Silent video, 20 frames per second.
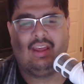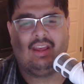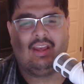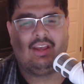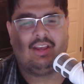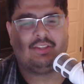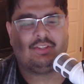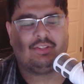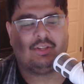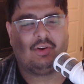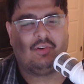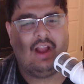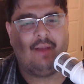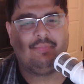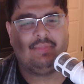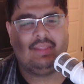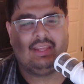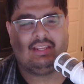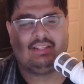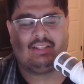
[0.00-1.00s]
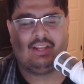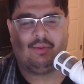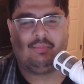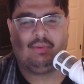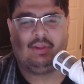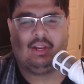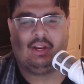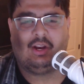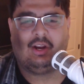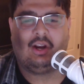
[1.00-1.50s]
So to wrap things up
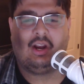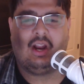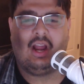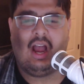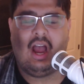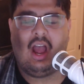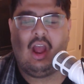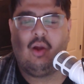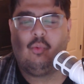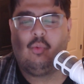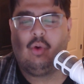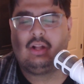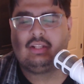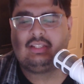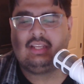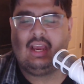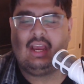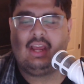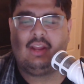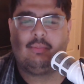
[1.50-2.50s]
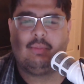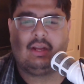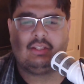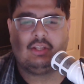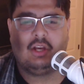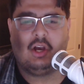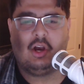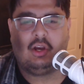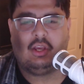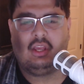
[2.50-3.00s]
here, I want to end by
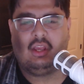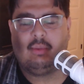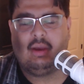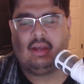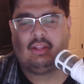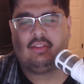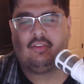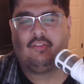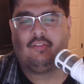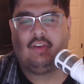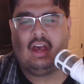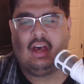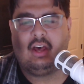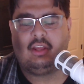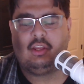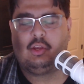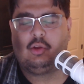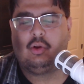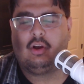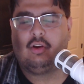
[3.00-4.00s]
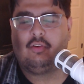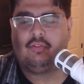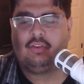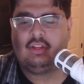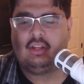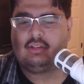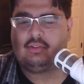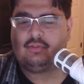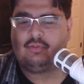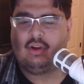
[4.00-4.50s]
talking about the value of
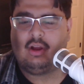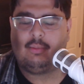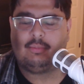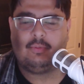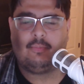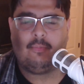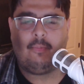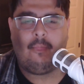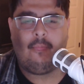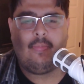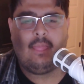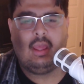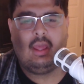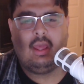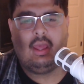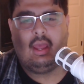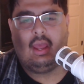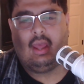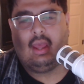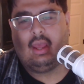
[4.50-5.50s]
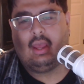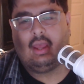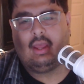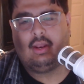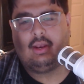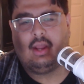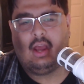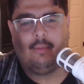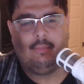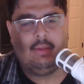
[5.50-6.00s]
Disrupt.
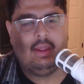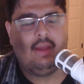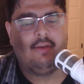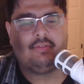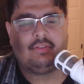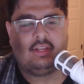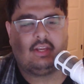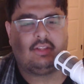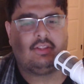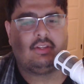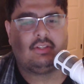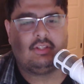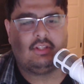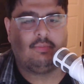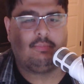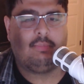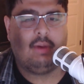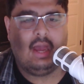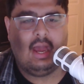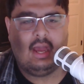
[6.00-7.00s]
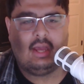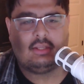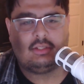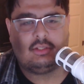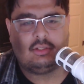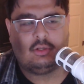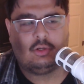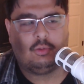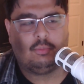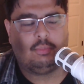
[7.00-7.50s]
And I may have said this in the past,
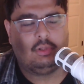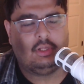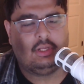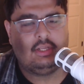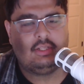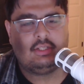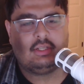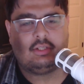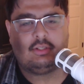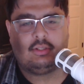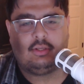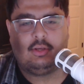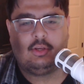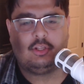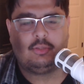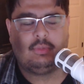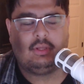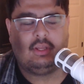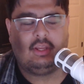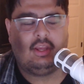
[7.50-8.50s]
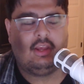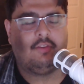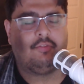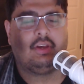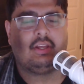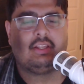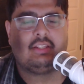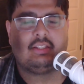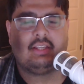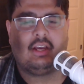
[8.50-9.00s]
so please excuse me if
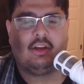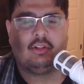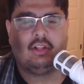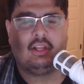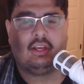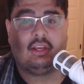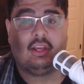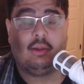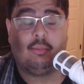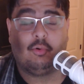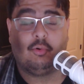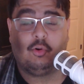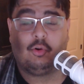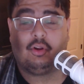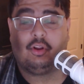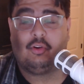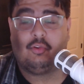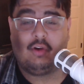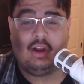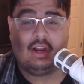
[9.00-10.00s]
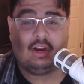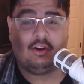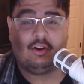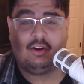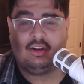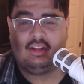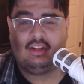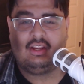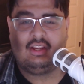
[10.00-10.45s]
I sound like a broken record.